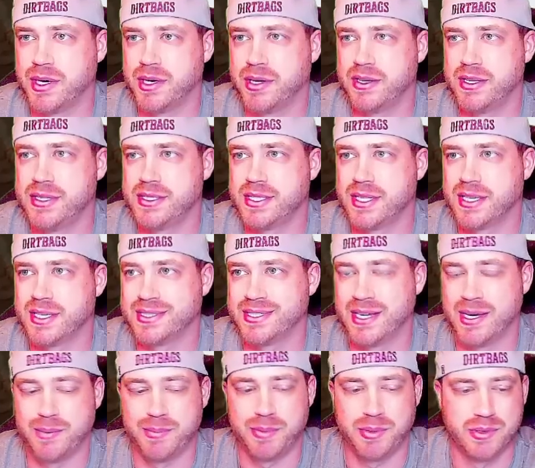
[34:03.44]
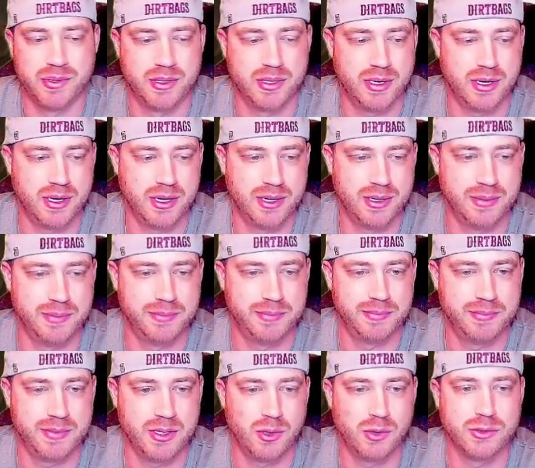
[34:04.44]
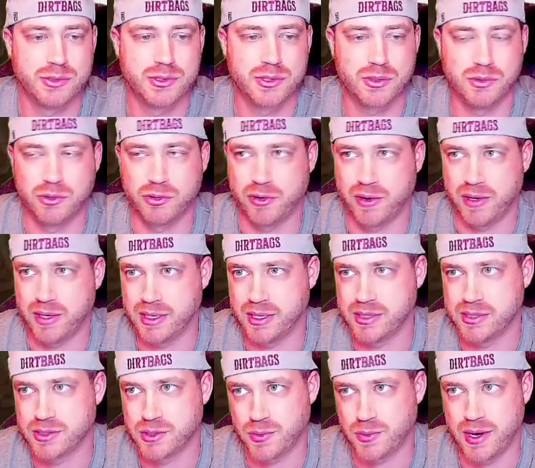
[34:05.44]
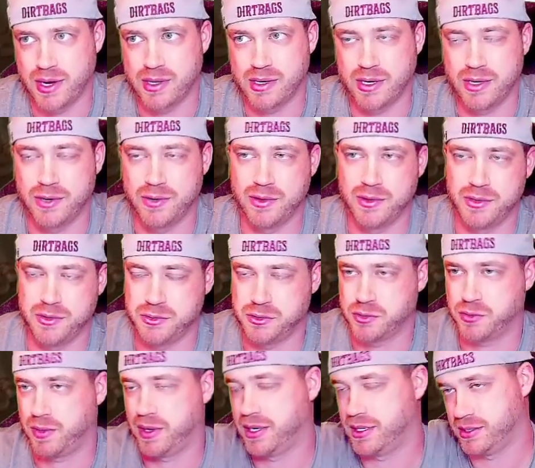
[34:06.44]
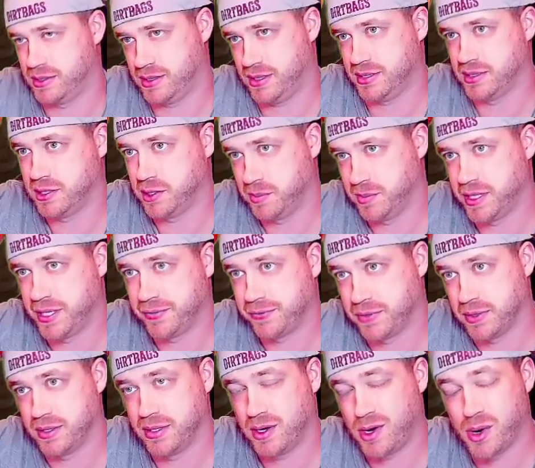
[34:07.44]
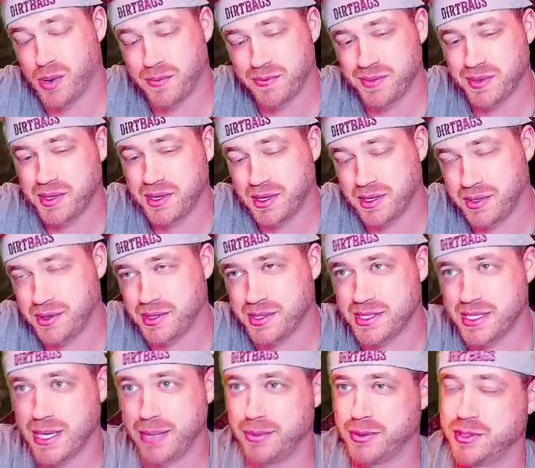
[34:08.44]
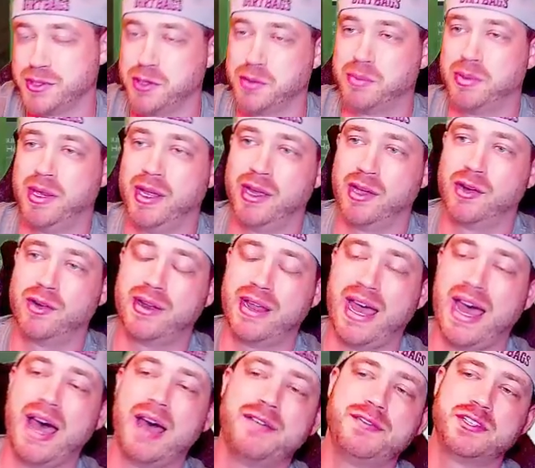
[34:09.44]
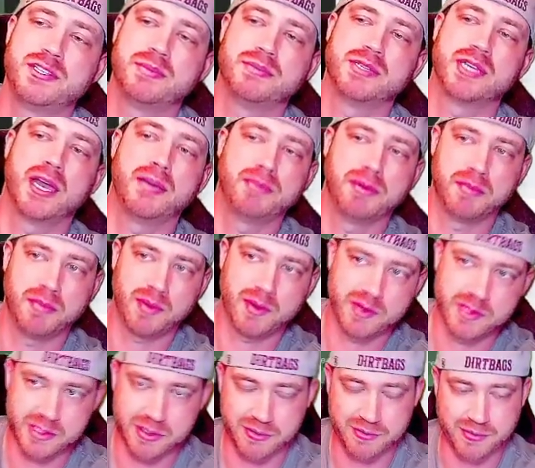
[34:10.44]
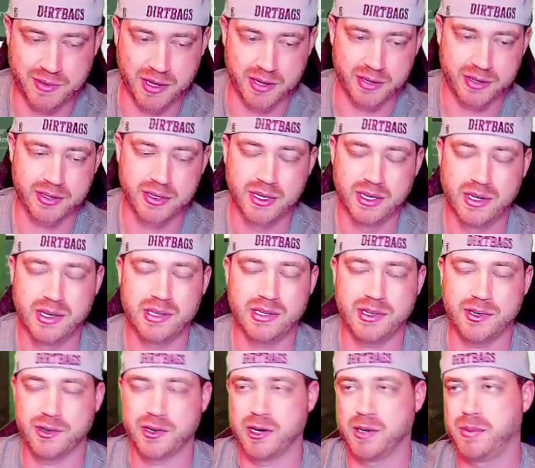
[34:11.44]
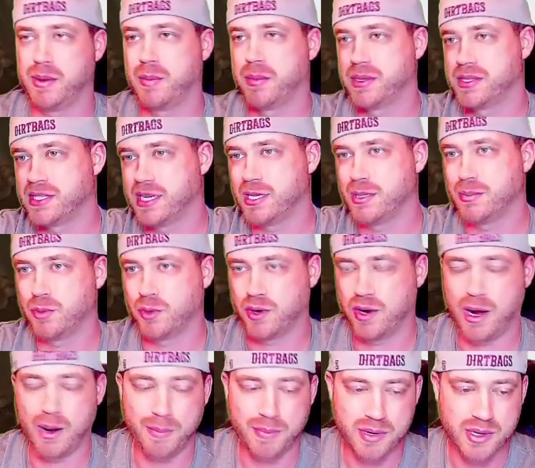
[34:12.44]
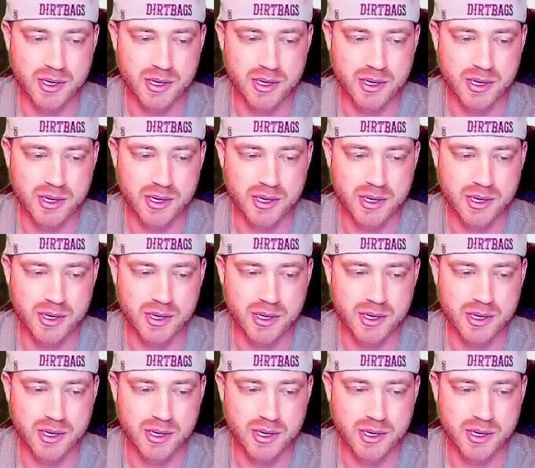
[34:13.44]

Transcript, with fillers: is an example, um, old school Grey Knight terrain. I know the new terrain is, is a little bit different. Hopefully the, the tables that you're playing on have some type of plunging fire that you're gonna be able to teleport up.